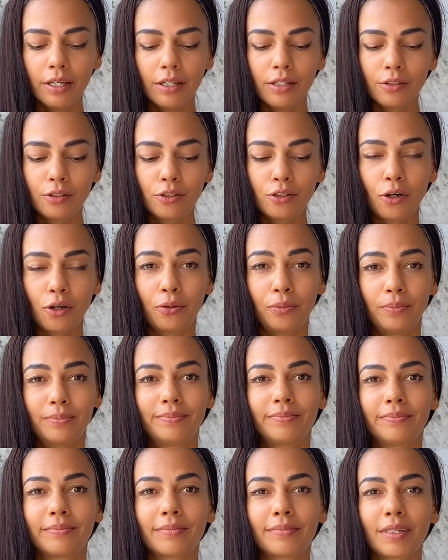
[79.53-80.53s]
So
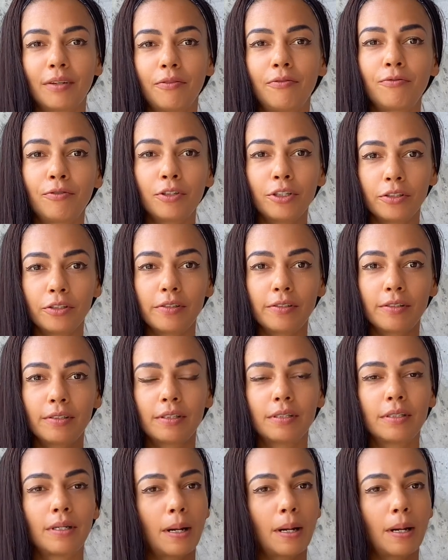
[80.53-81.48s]
first